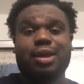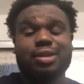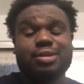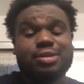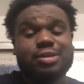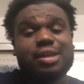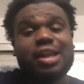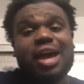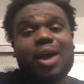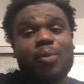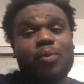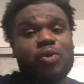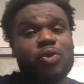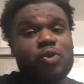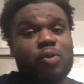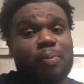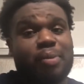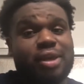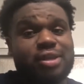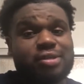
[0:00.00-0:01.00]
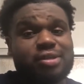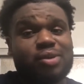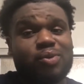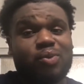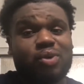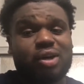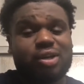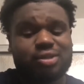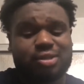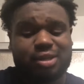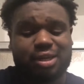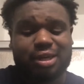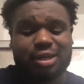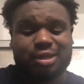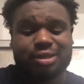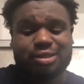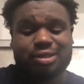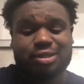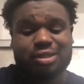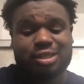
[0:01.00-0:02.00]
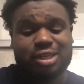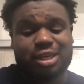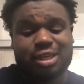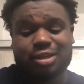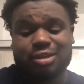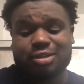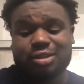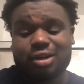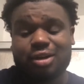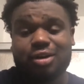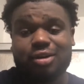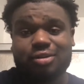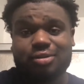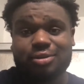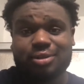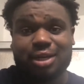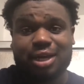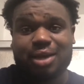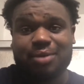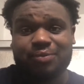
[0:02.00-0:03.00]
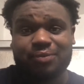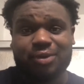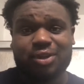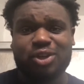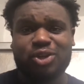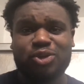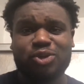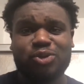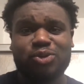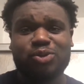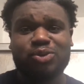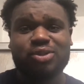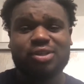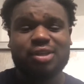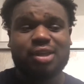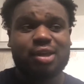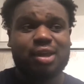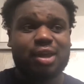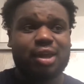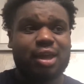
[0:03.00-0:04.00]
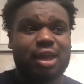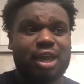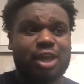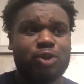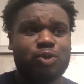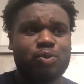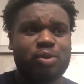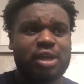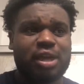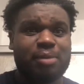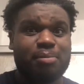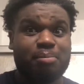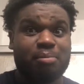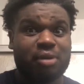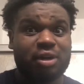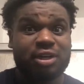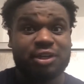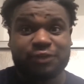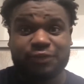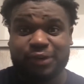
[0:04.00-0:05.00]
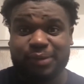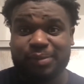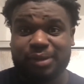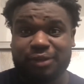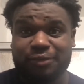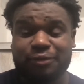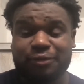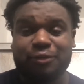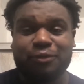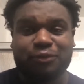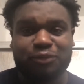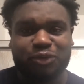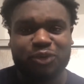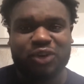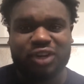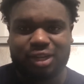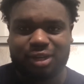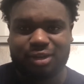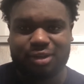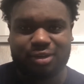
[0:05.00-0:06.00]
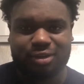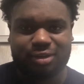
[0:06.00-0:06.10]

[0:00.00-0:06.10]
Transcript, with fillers: It's an app where you basically watch like TikTok type videos and you get money from it for free.